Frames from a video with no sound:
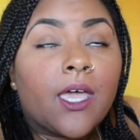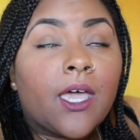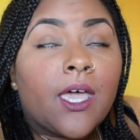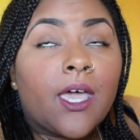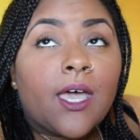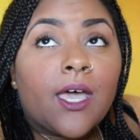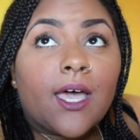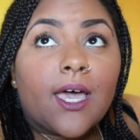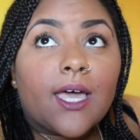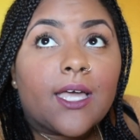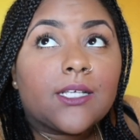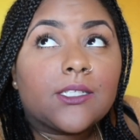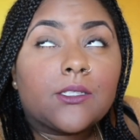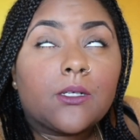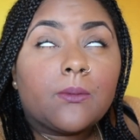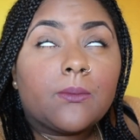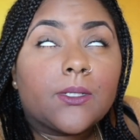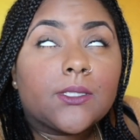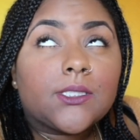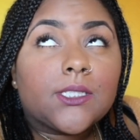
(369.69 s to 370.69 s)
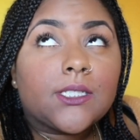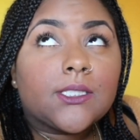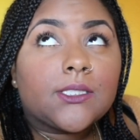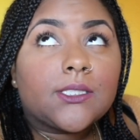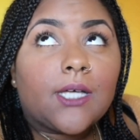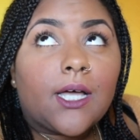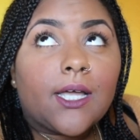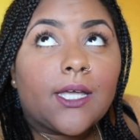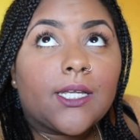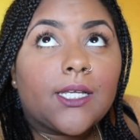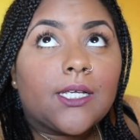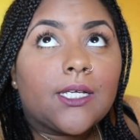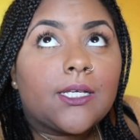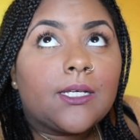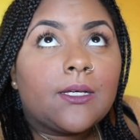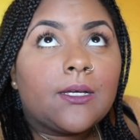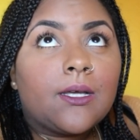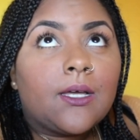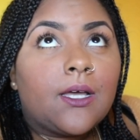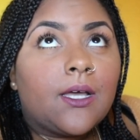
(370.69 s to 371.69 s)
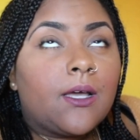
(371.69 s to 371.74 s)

I had so much anxiety.